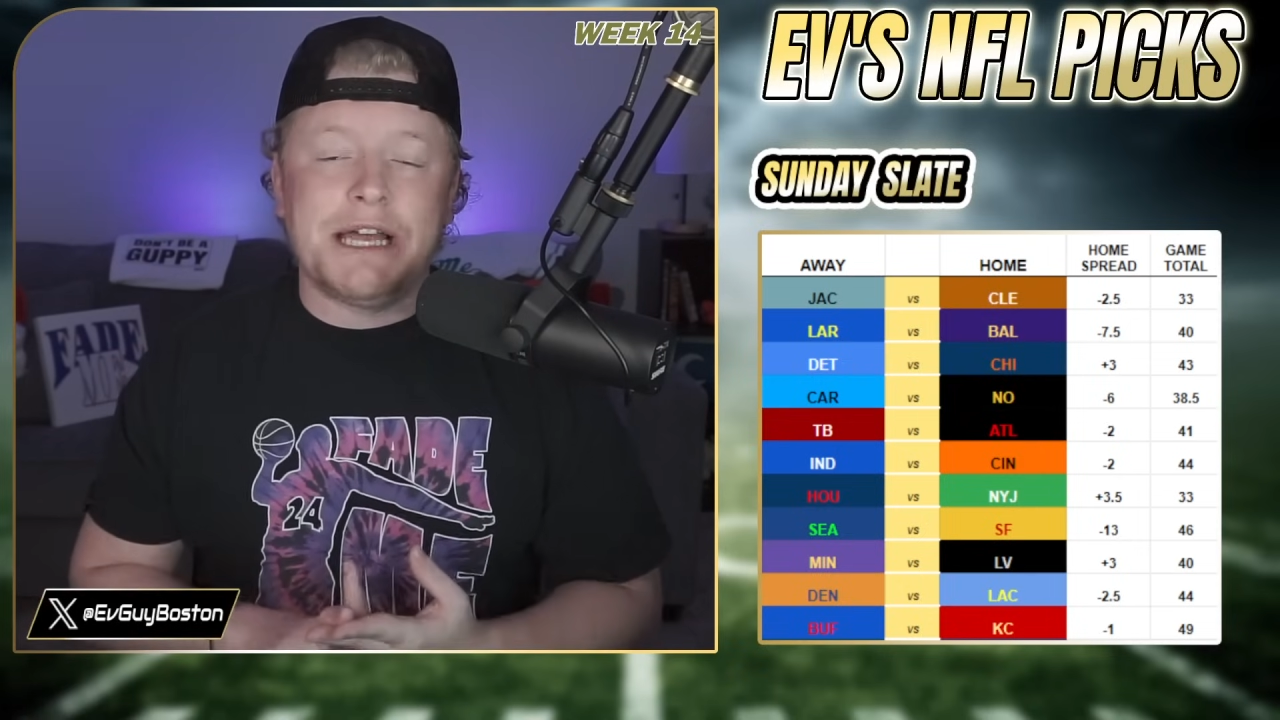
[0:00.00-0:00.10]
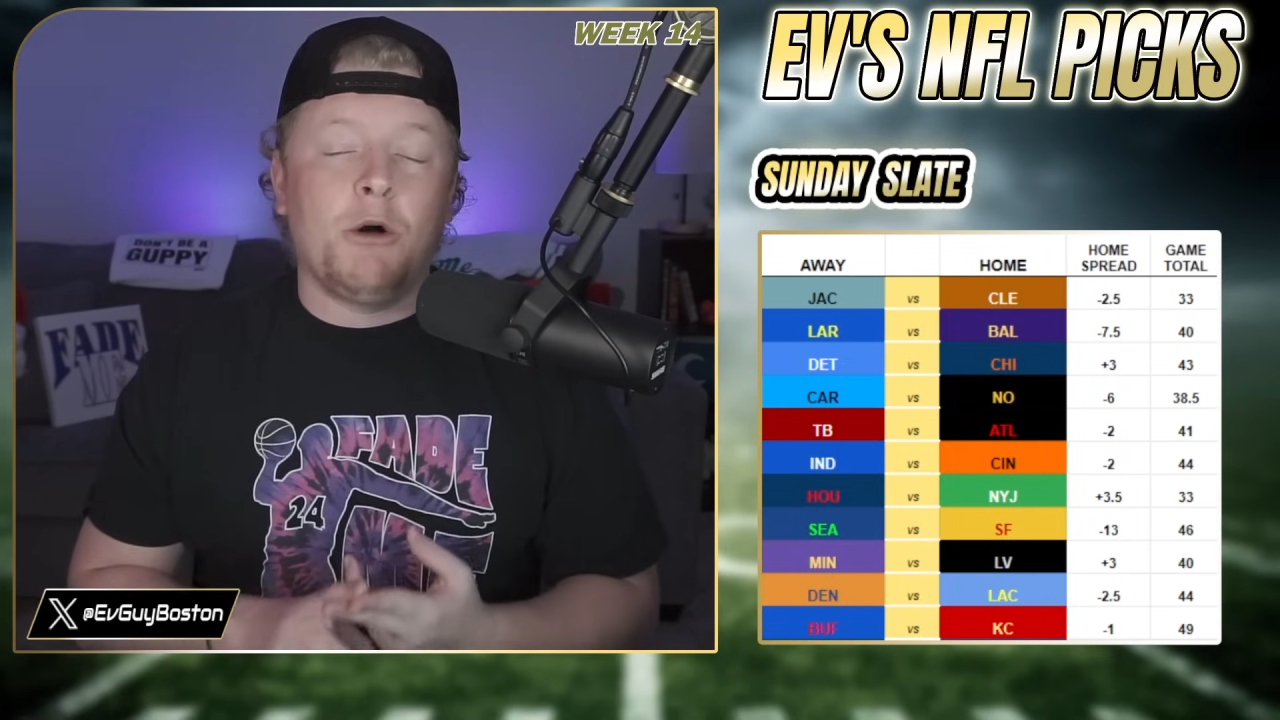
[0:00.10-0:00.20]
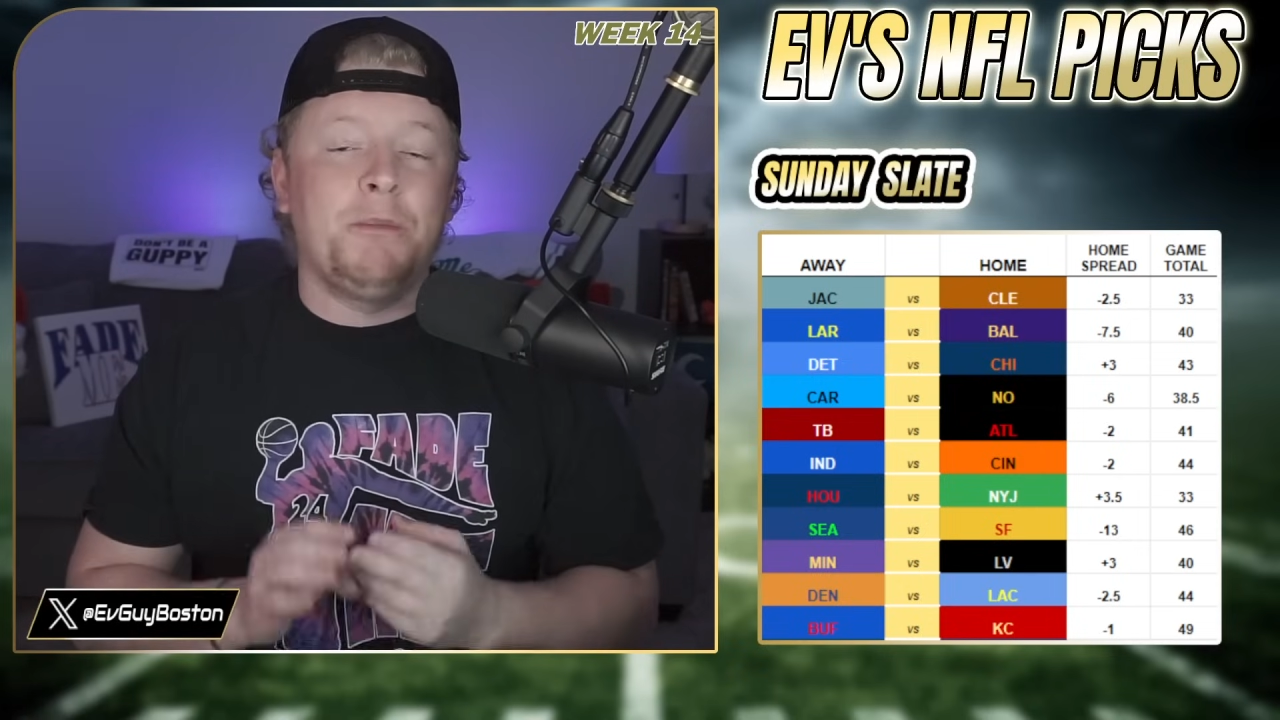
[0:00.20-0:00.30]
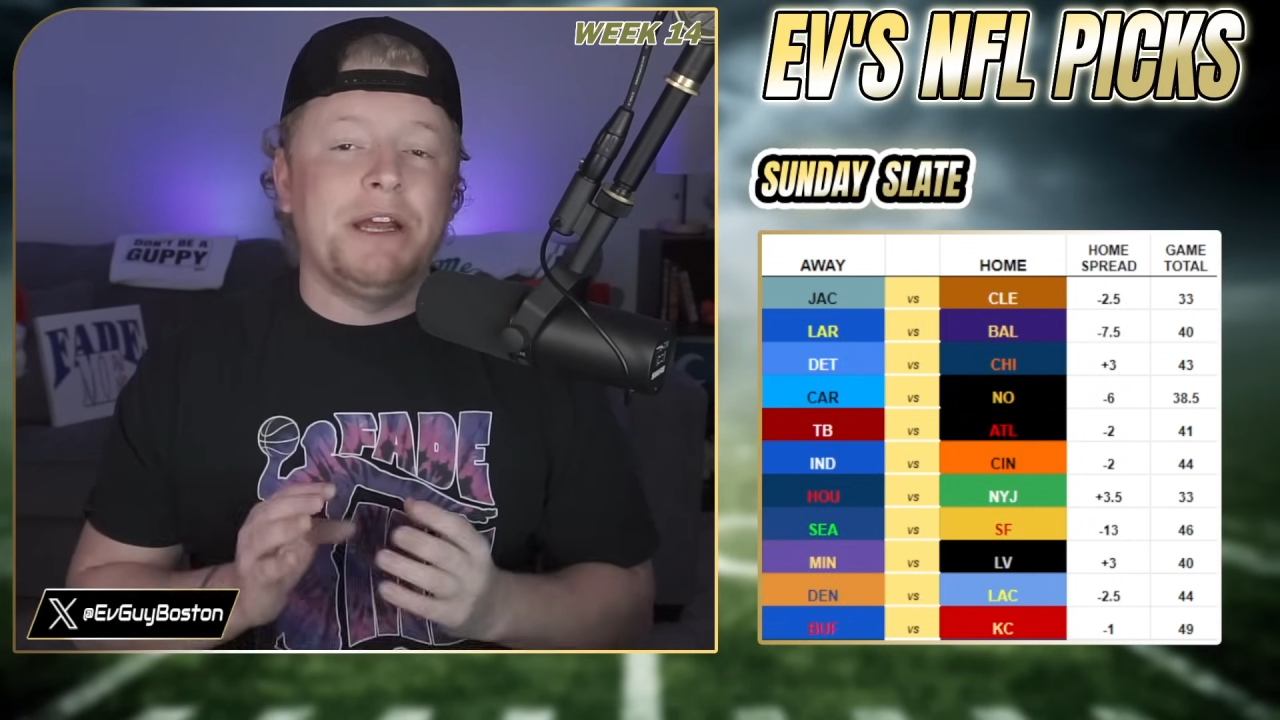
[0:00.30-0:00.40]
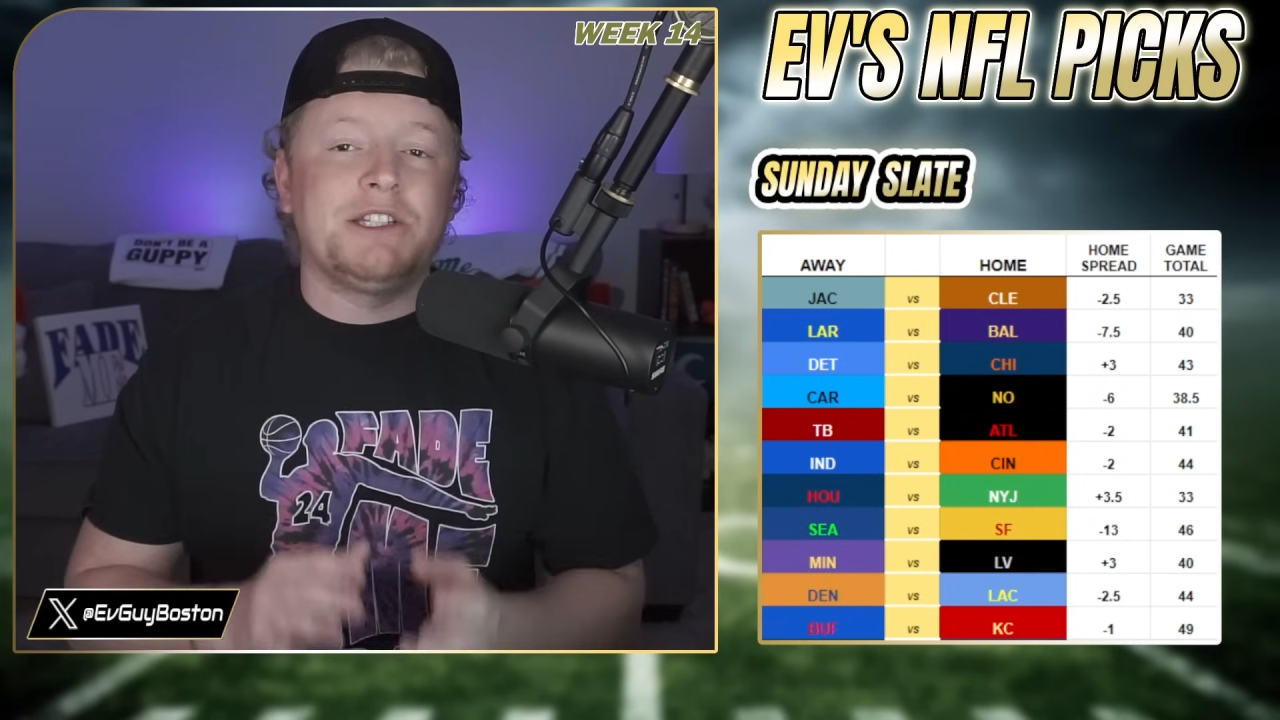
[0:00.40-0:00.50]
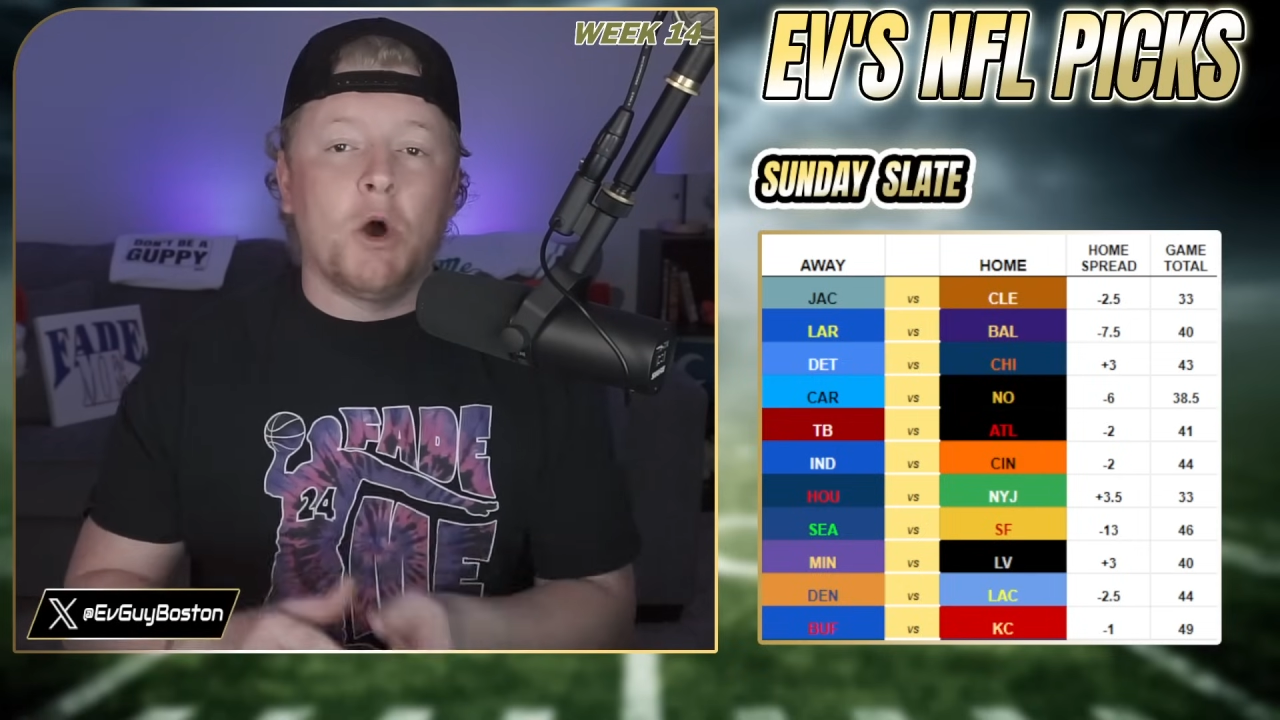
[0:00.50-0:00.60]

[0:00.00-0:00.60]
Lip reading: That will be its